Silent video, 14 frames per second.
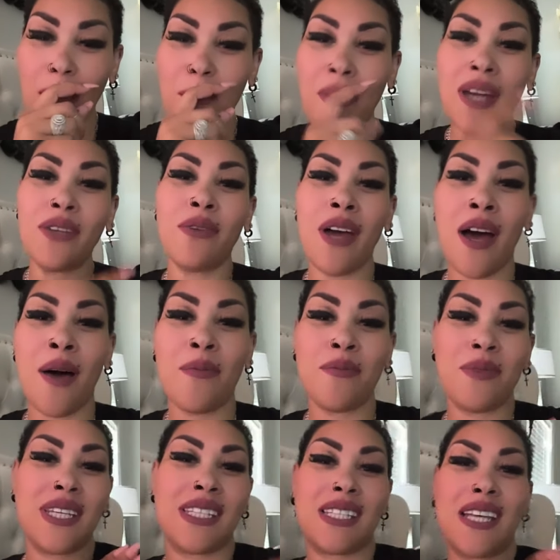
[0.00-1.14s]
My new
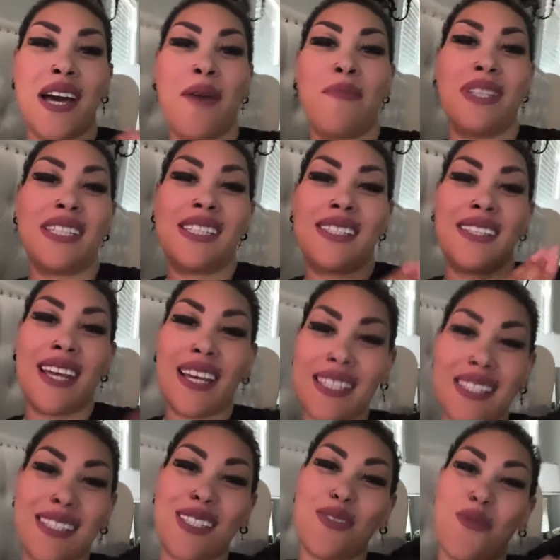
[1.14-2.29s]
album is coming
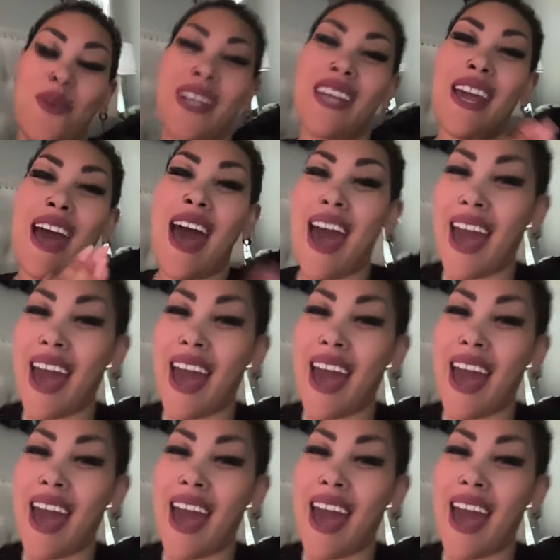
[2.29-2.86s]
6/28/2024.